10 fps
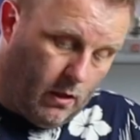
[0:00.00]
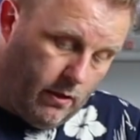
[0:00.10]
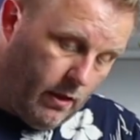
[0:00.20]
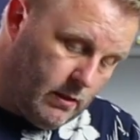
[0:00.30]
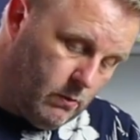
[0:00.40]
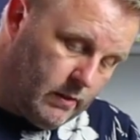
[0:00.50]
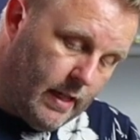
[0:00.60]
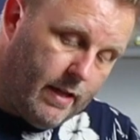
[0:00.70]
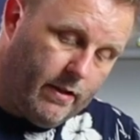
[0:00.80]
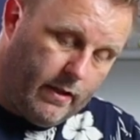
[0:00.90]
on a nice little
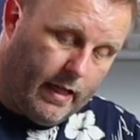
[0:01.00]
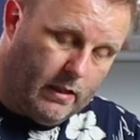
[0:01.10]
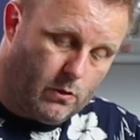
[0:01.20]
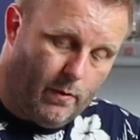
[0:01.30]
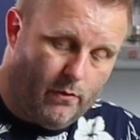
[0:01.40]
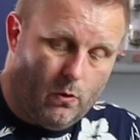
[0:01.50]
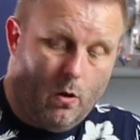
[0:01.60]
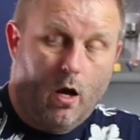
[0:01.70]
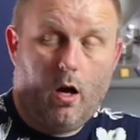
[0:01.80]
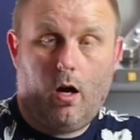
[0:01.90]
stand that you can swivel.